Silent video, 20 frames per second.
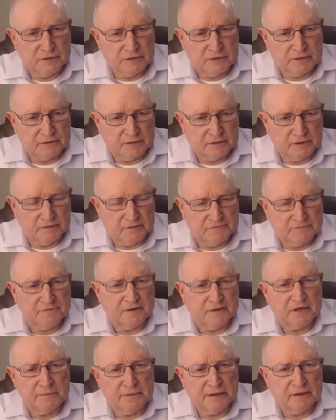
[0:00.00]
are
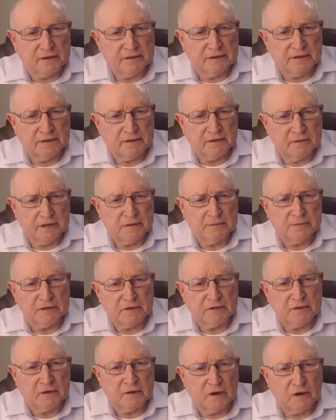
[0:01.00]
fundamentally in
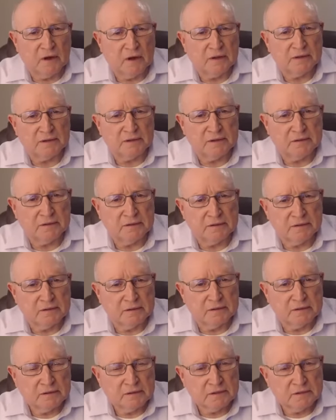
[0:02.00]
agreement on
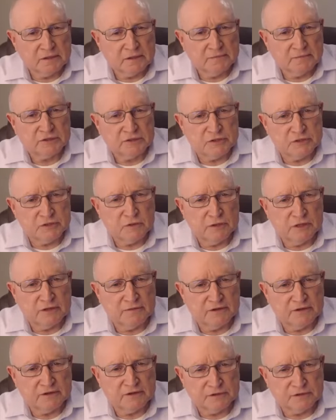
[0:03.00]
the majority
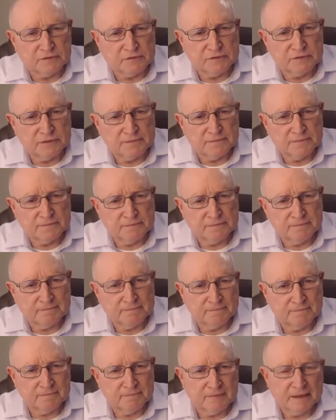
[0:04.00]
of issues,
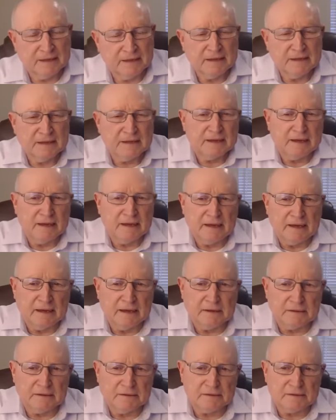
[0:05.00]

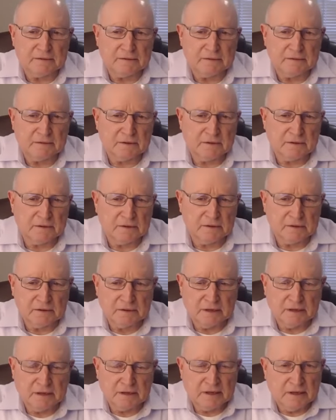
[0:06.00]
and
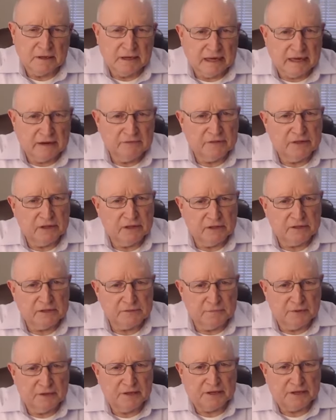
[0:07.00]
everything is
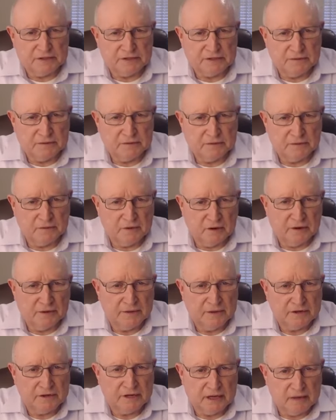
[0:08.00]
placed on
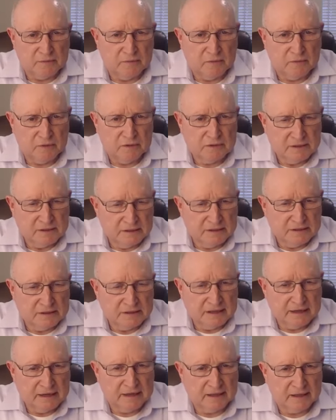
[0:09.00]
the table,
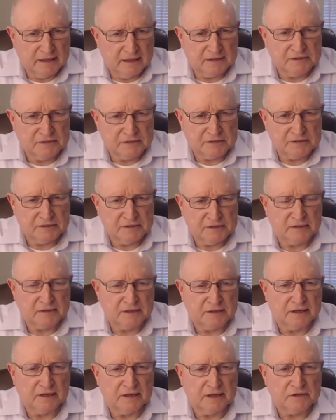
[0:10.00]
and let's
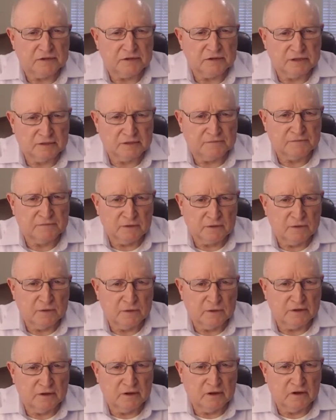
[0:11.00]
sit for a
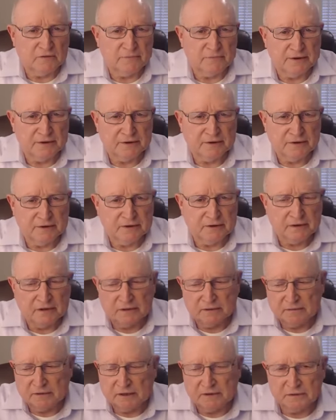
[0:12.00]
cooling off period,
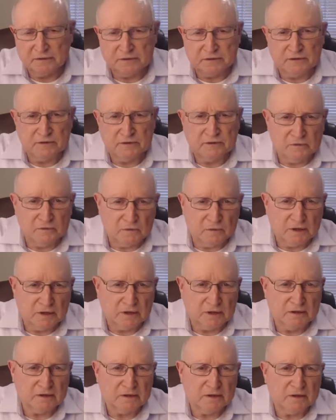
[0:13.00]
and they continue
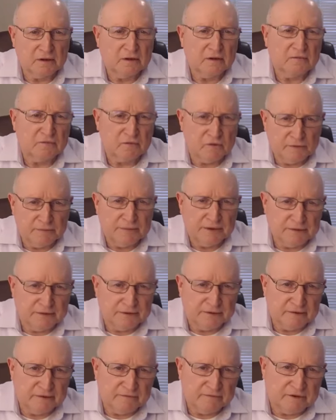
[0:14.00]
work for a
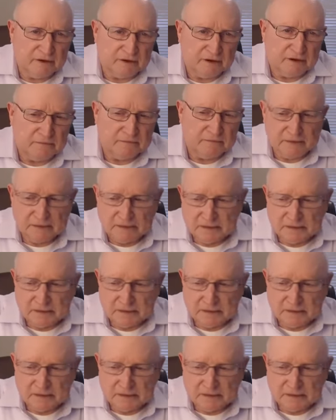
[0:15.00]
period of time.